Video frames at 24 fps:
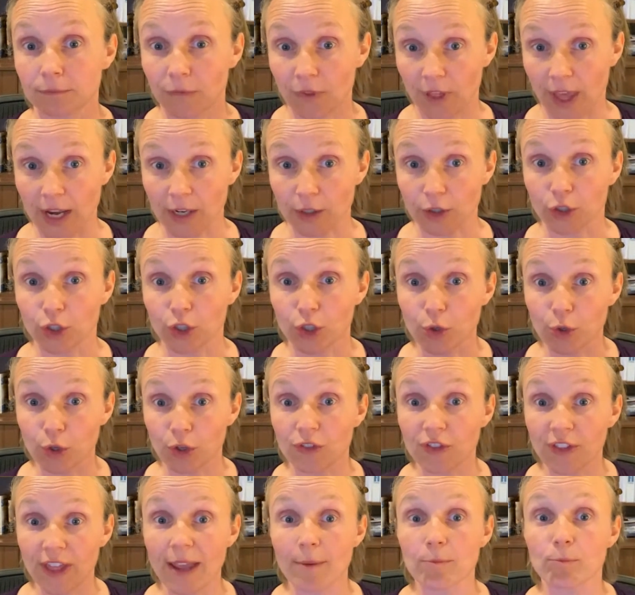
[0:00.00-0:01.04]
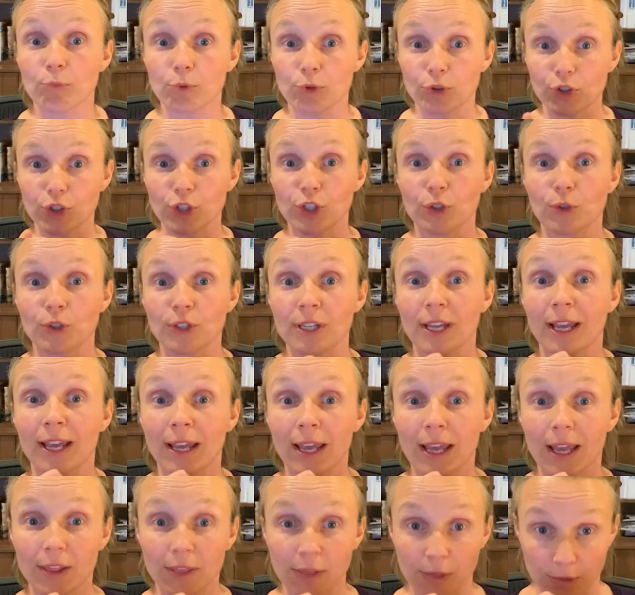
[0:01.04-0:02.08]
Then you can then produce,
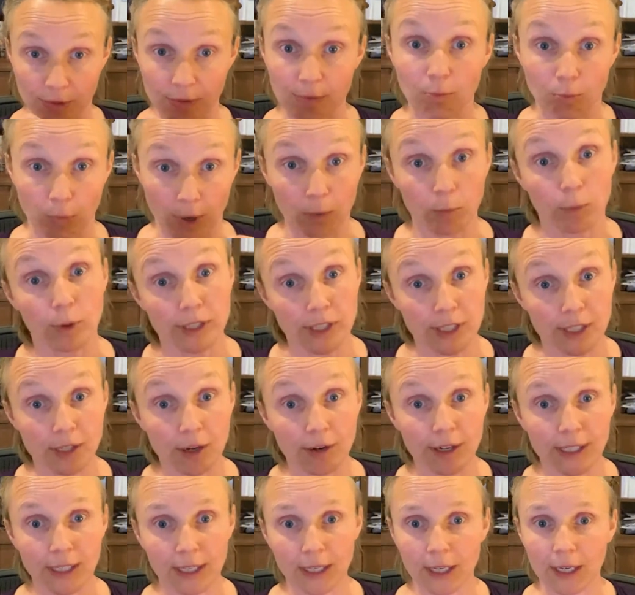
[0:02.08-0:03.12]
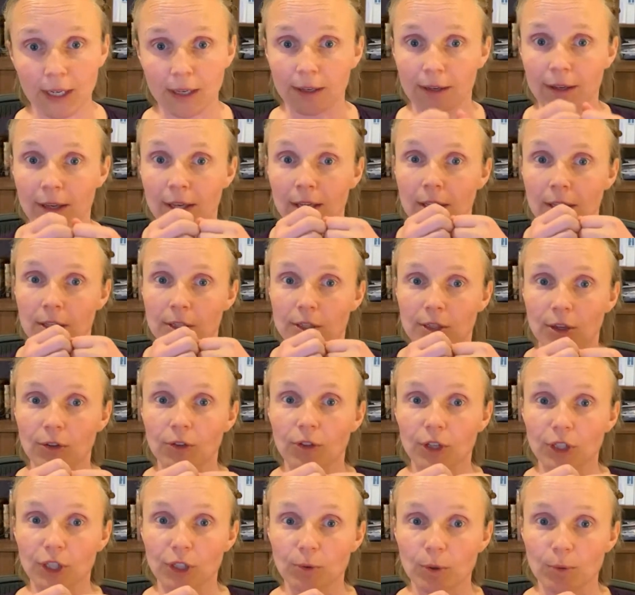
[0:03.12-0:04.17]
we're designing it so
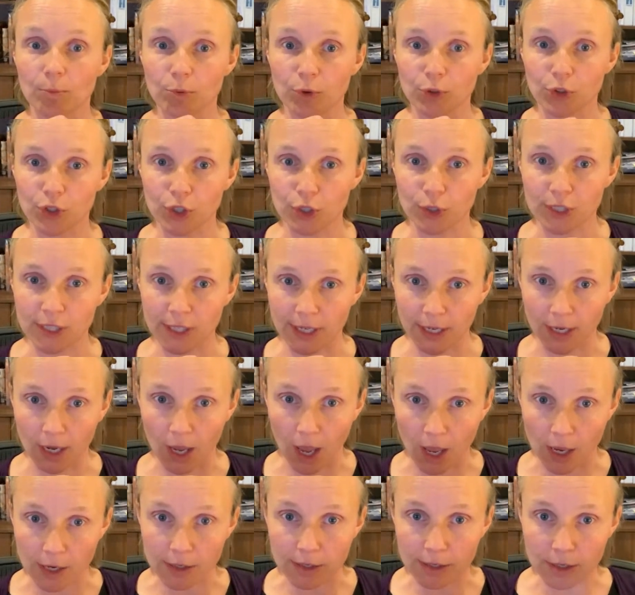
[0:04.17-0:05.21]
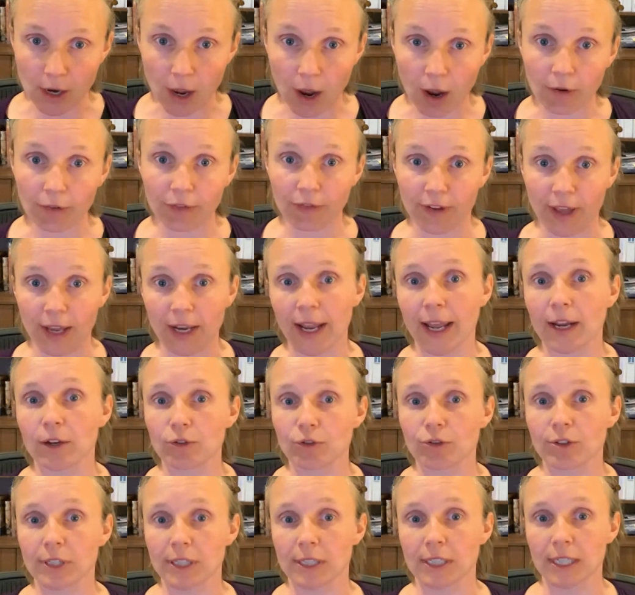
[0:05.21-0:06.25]
that you are producing enough
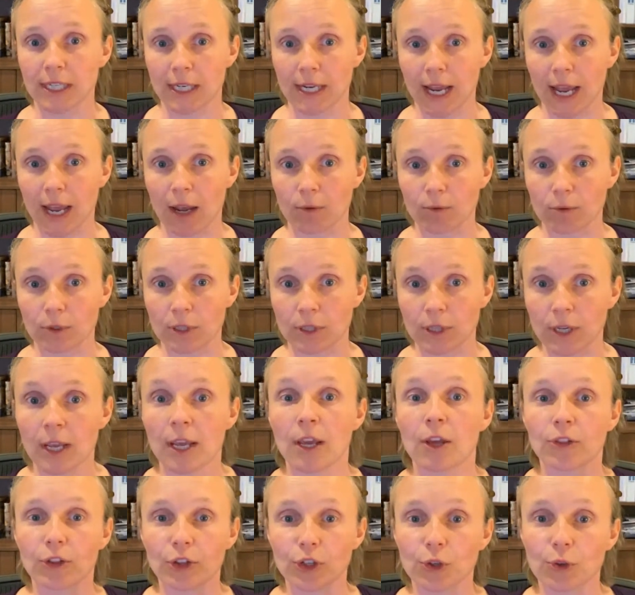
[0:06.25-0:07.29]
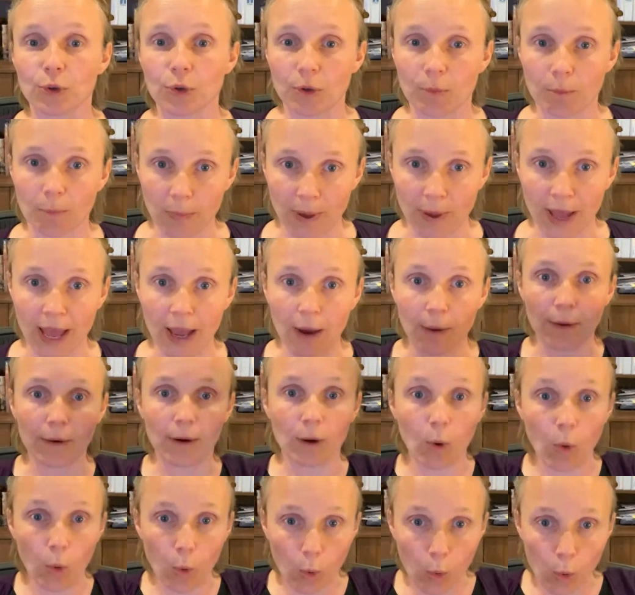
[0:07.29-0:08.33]
electricity out that you can
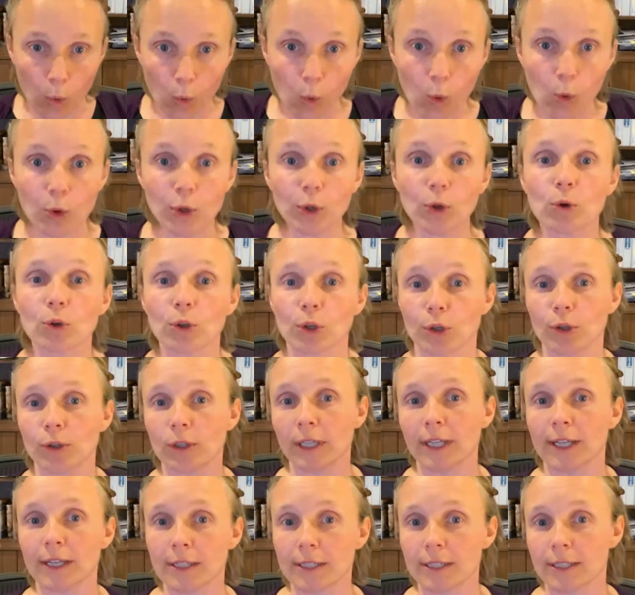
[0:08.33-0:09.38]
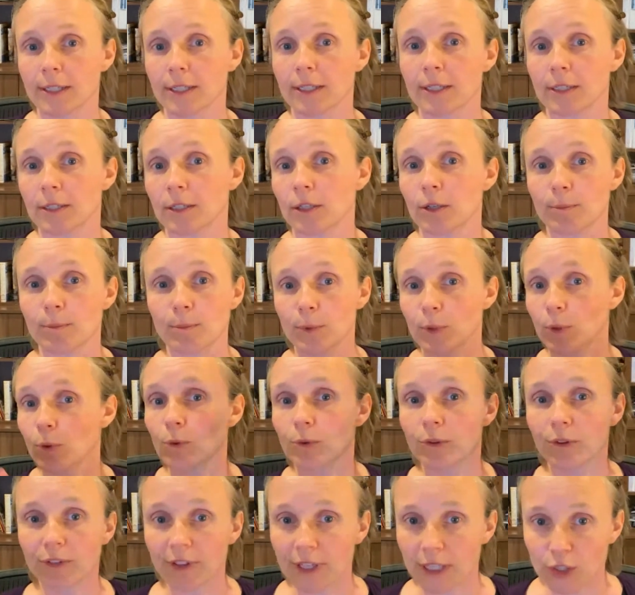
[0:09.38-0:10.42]
power all your cooling systems,
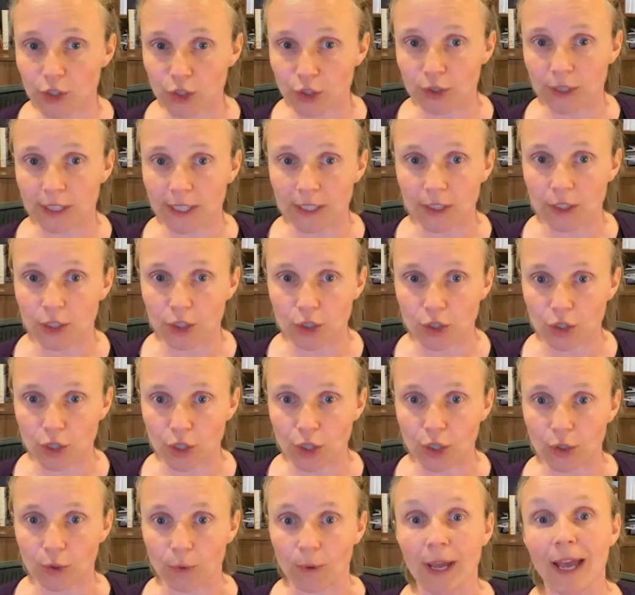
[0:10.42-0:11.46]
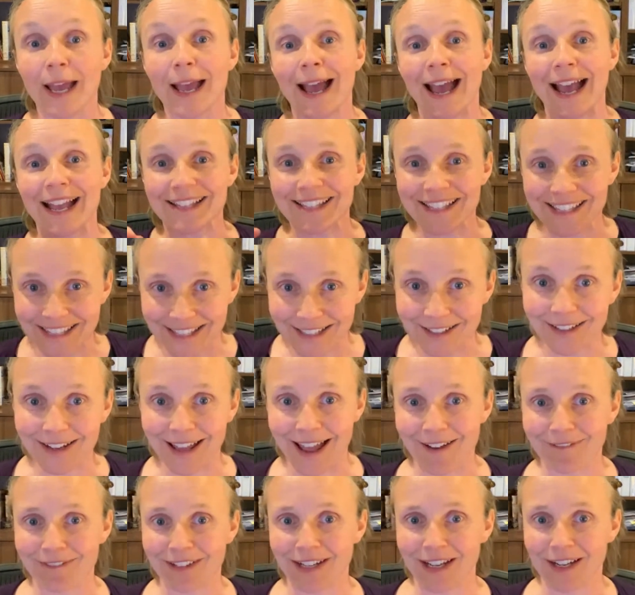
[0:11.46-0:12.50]
all the things you need to do, and still
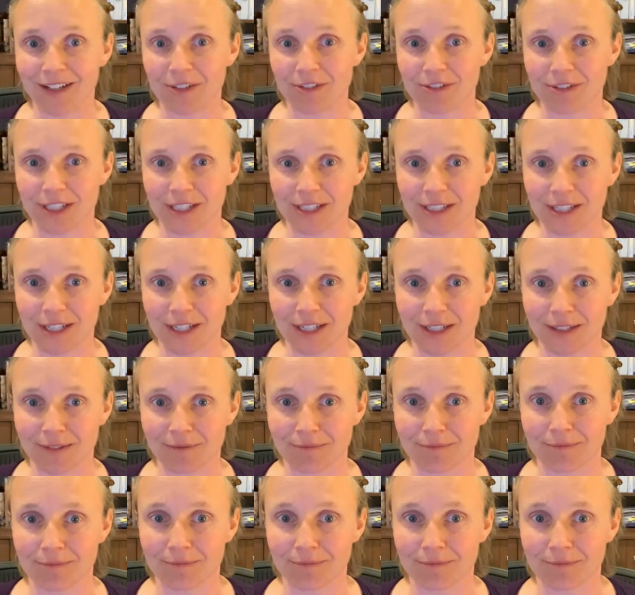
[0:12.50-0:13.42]
have electricity